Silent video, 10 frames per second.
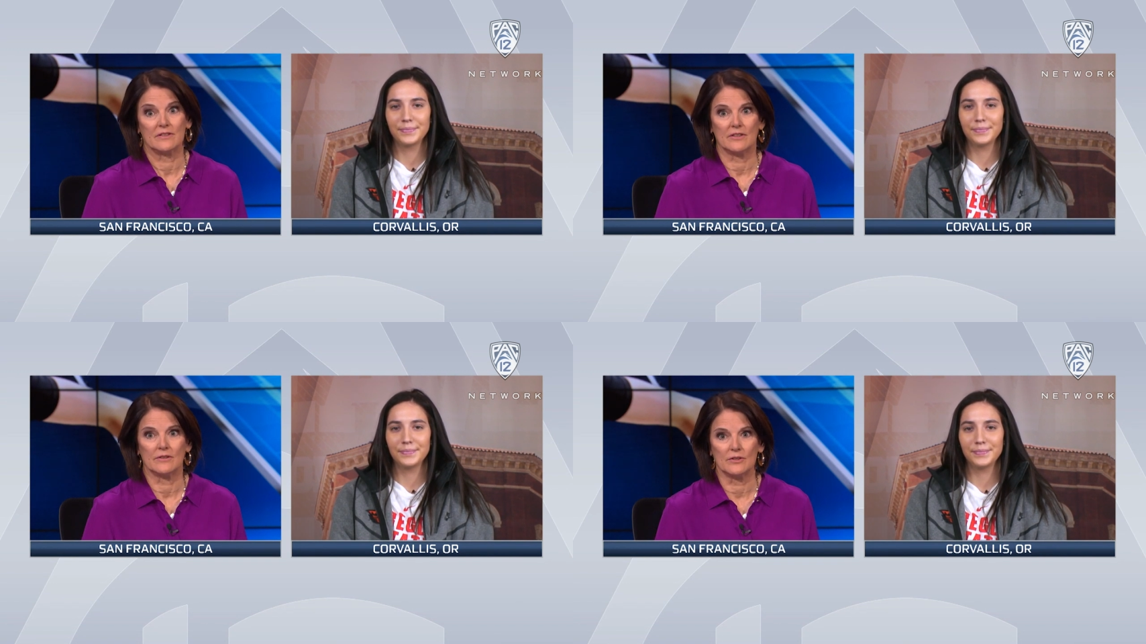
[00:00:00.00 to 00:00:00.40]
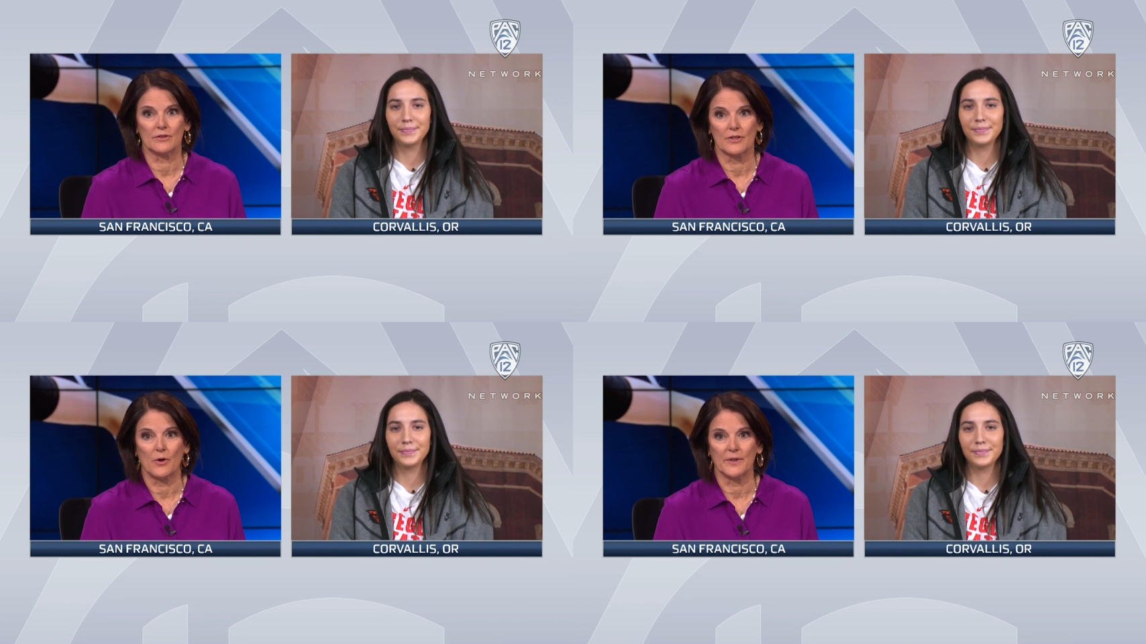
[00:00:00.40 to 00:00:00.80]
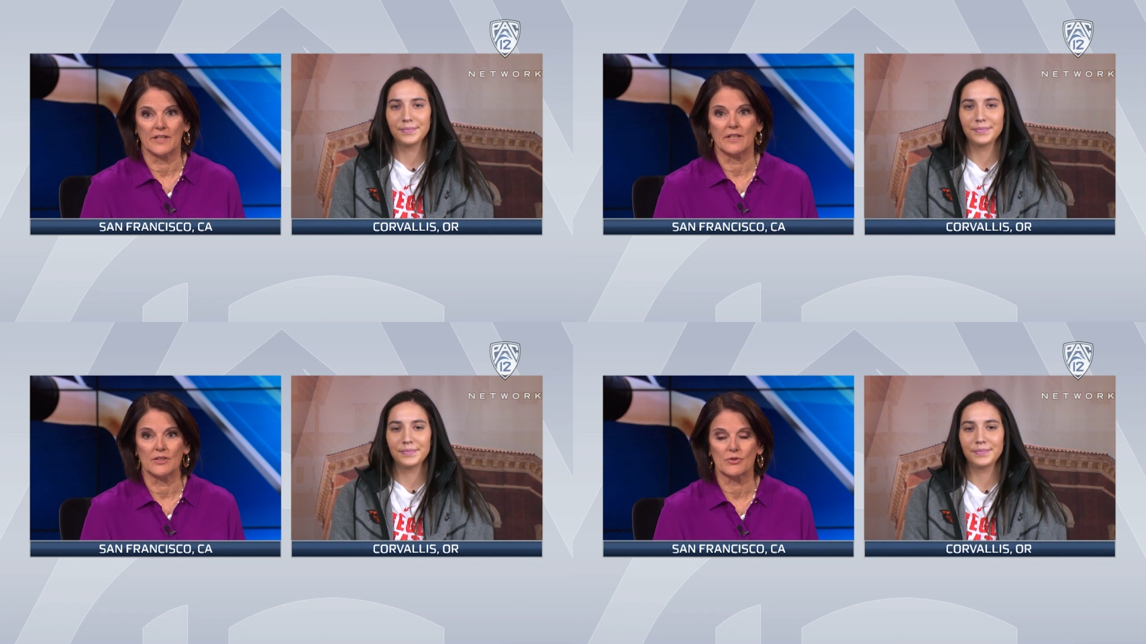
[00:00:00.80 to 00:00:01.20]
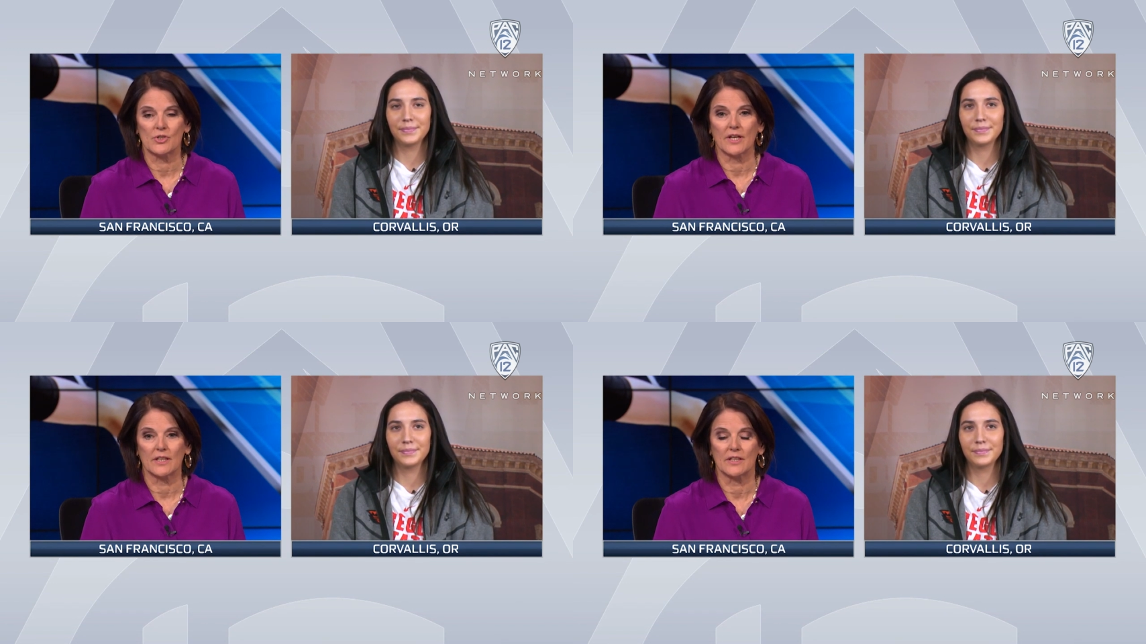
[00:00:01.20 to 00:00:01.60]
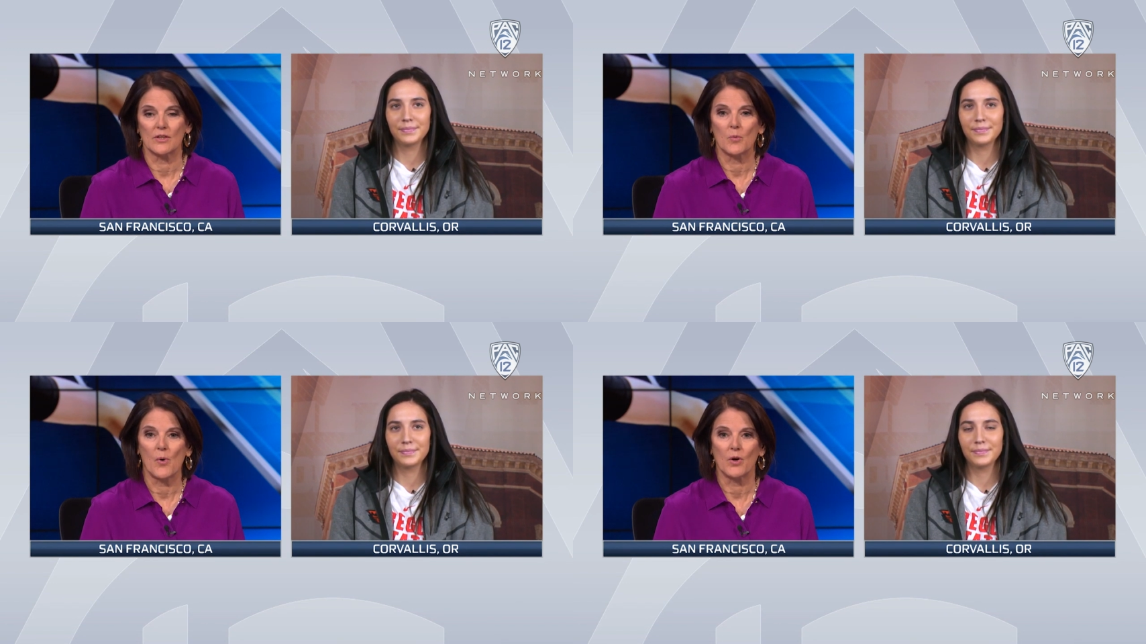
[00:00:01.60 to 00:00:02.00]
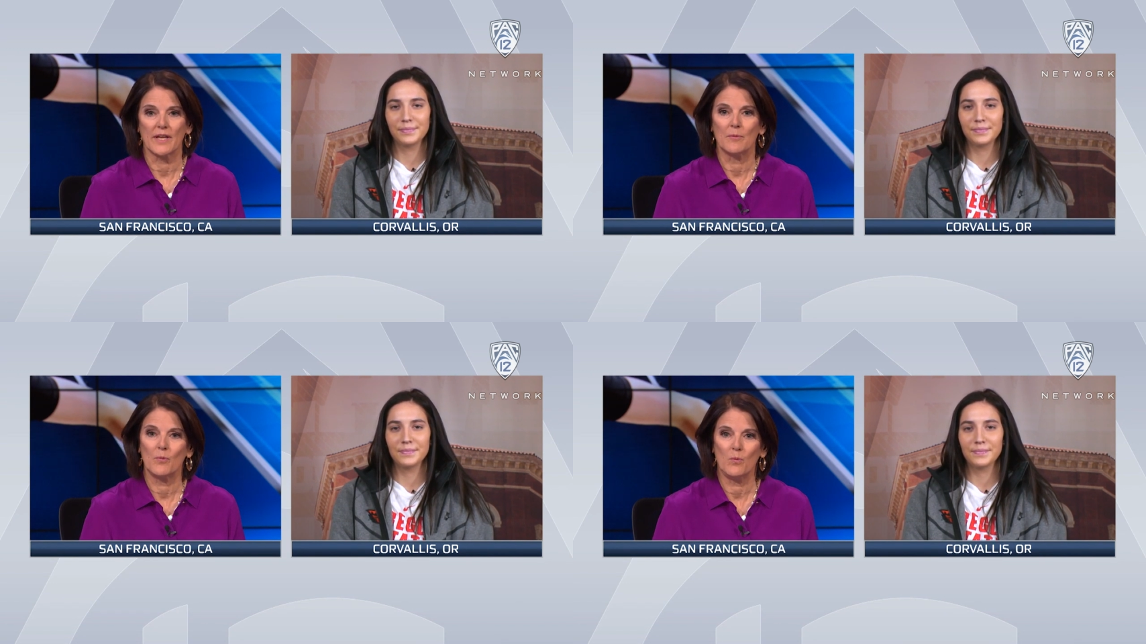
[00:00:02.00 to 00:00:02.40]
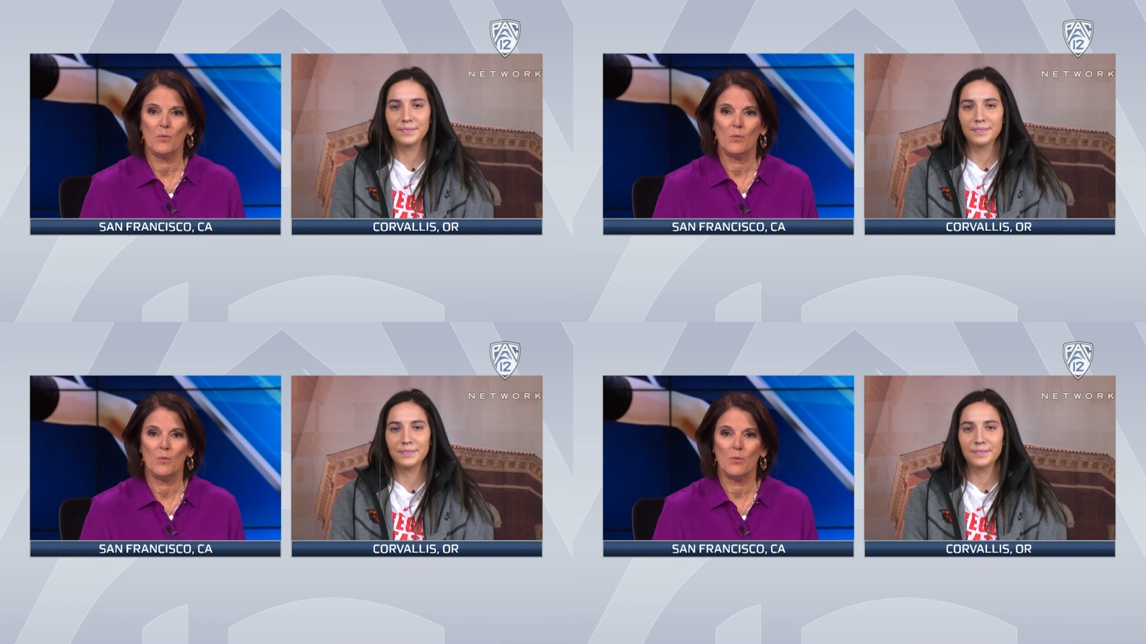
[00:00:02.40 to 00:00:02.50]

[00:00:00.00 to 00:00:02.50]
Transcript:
Speaker 1: you're going in and you're checking into the ball game.